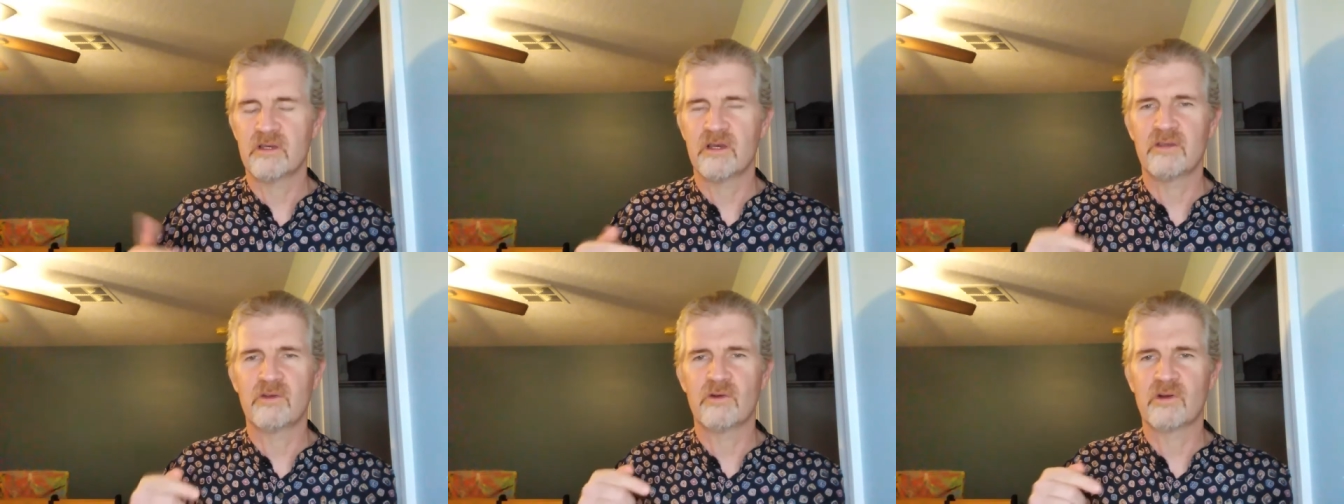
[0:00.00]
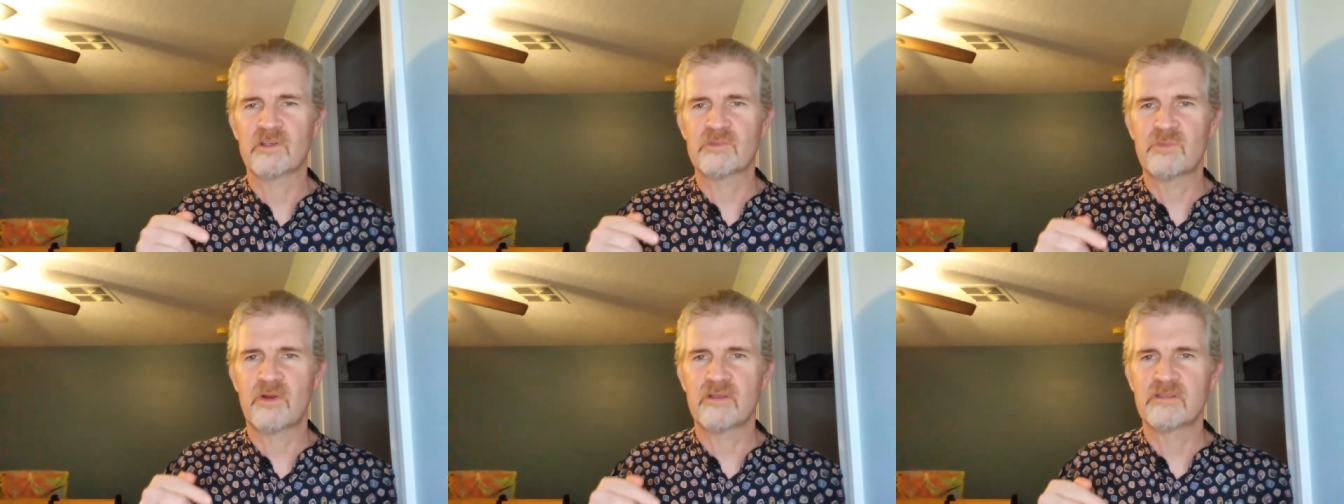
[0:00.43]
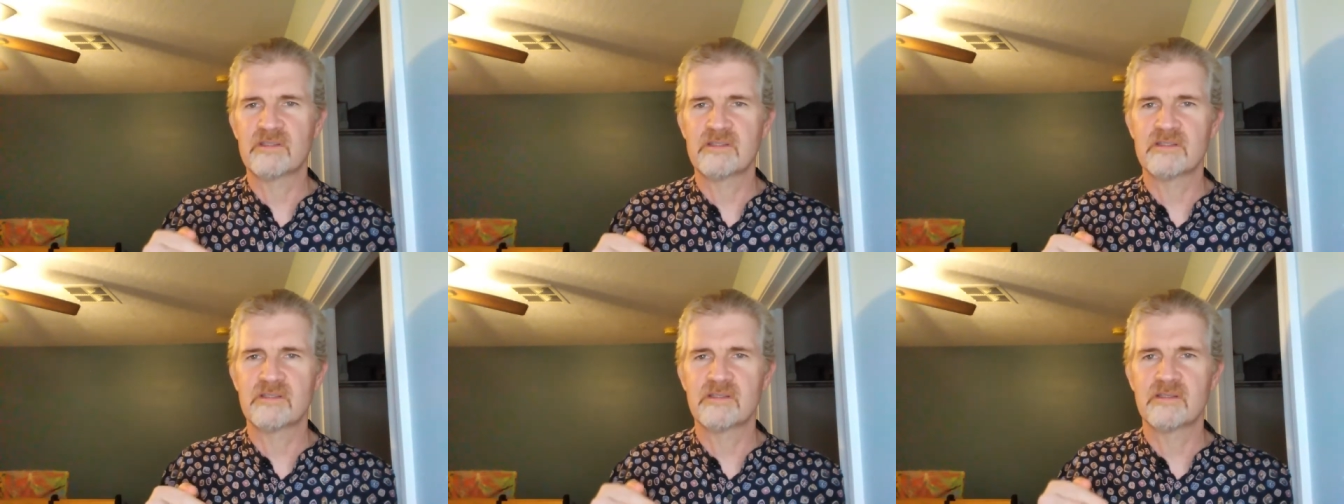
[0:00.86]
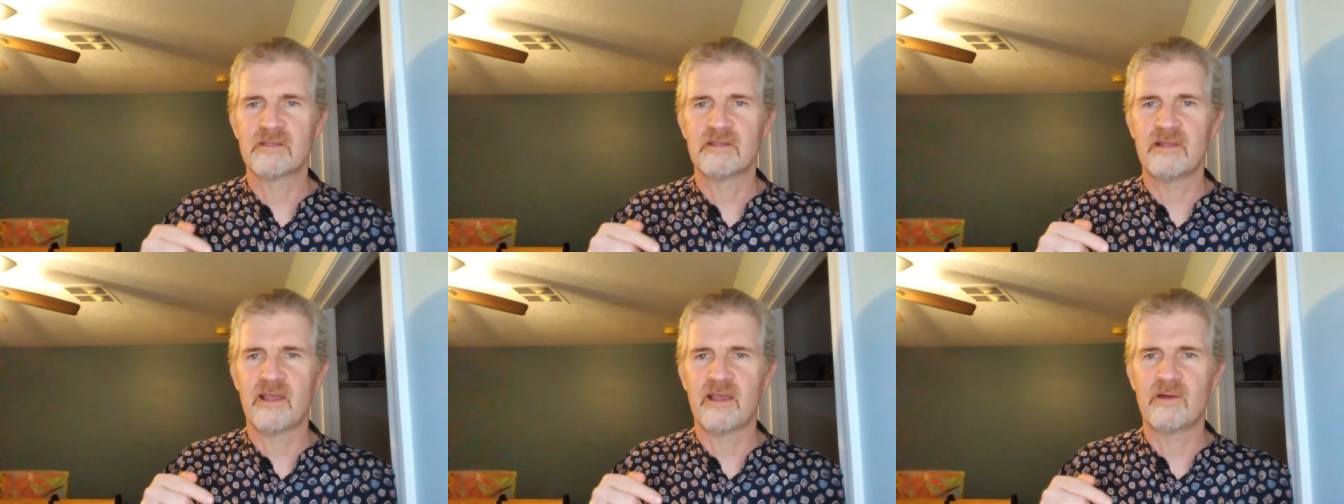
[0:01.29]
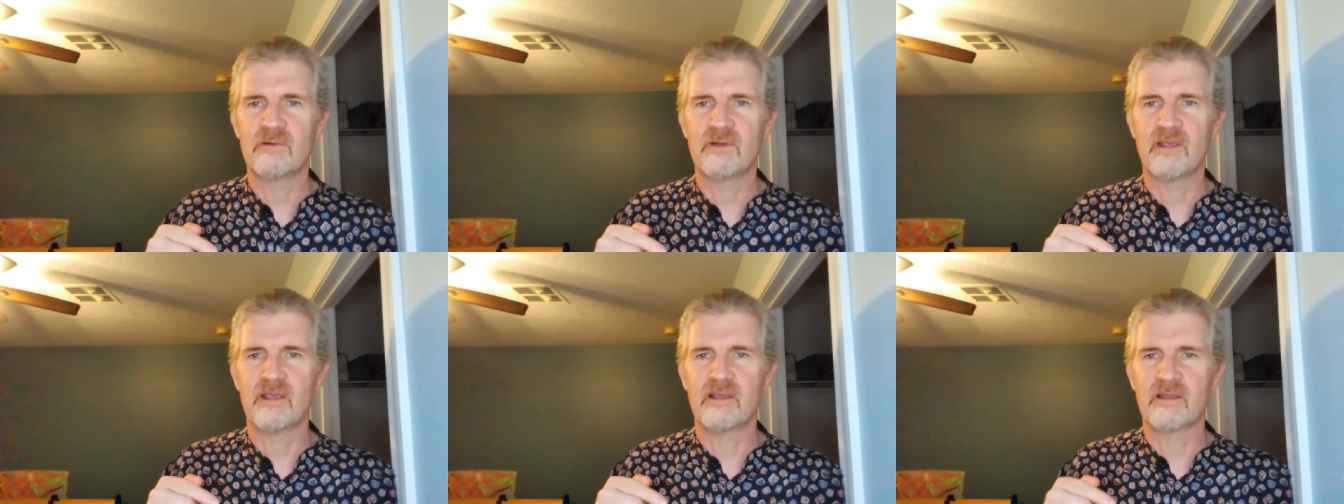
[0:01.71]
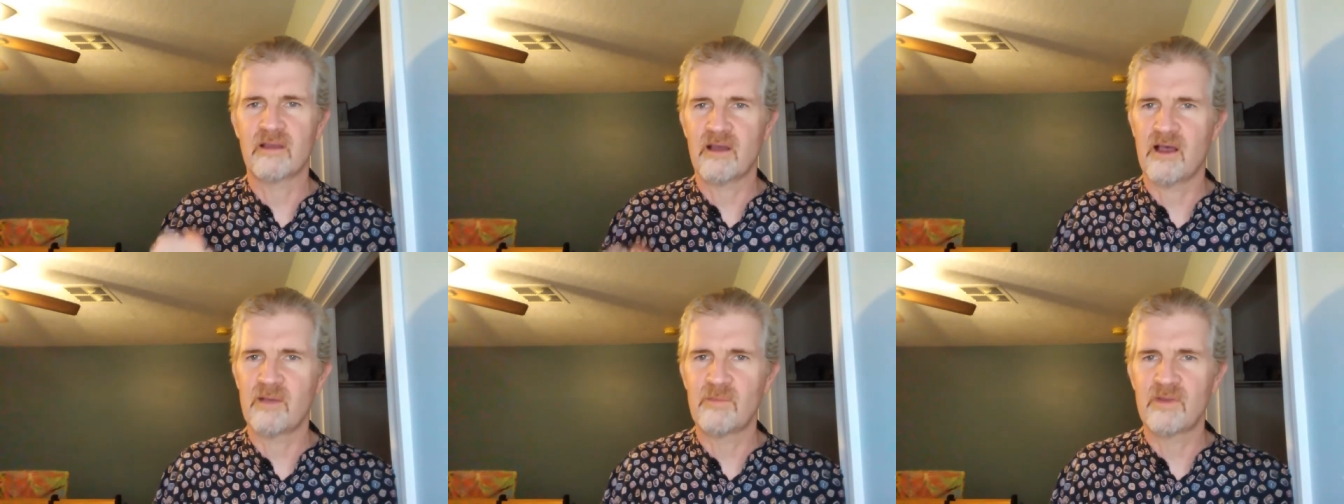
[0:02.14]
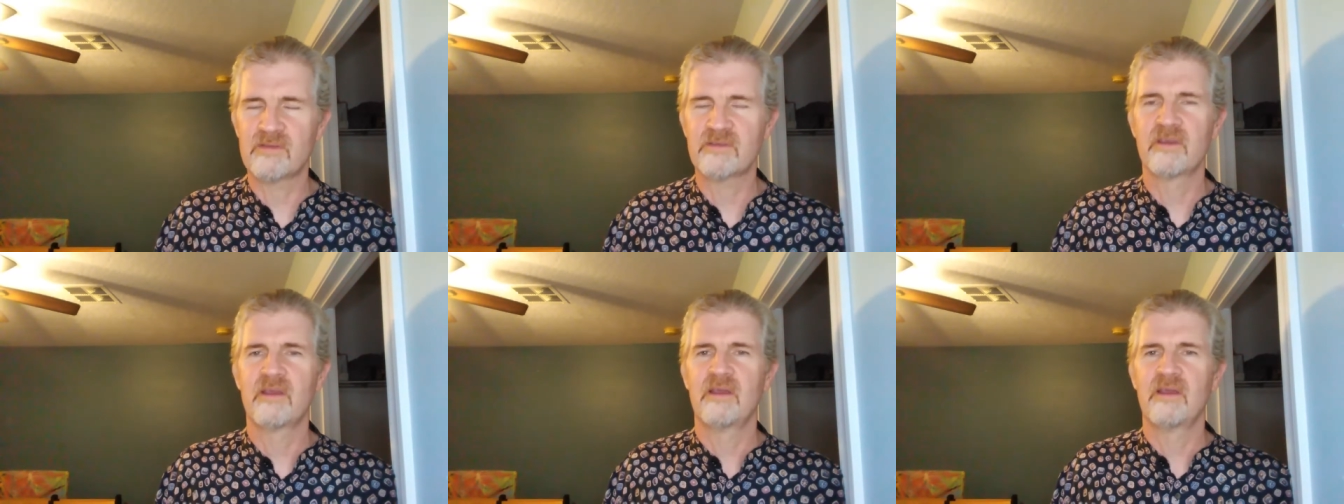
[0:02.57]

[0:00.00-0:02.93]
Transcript: uh, your experiences down in the comments.